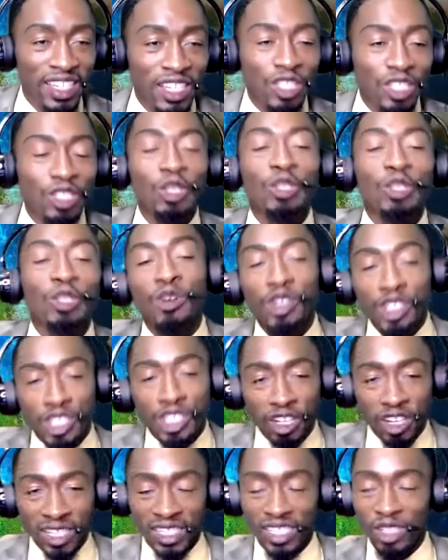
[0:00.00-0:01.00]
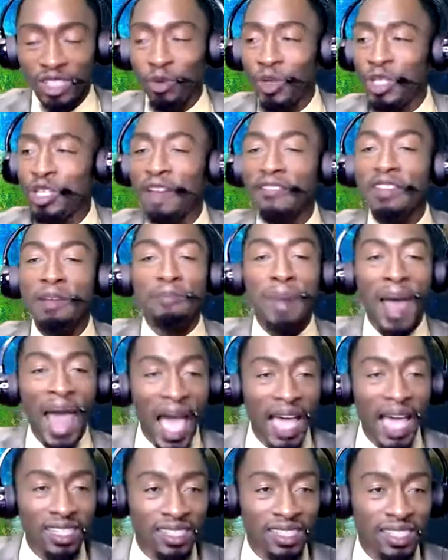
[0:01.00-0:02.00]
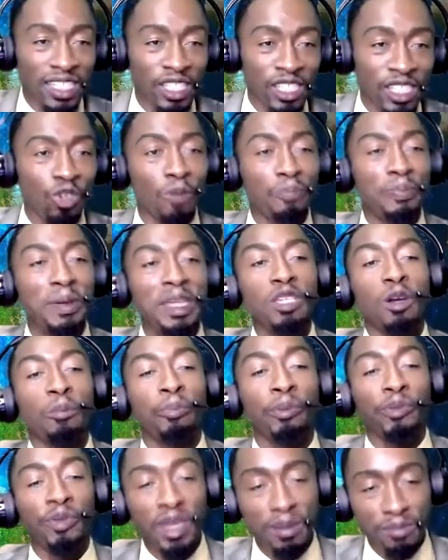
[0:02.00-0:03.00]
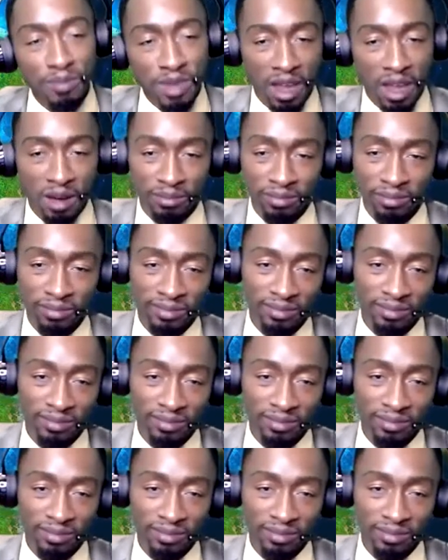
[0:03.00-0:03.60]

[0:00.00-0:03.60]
So usually when you have a policy, you don't pay your premium.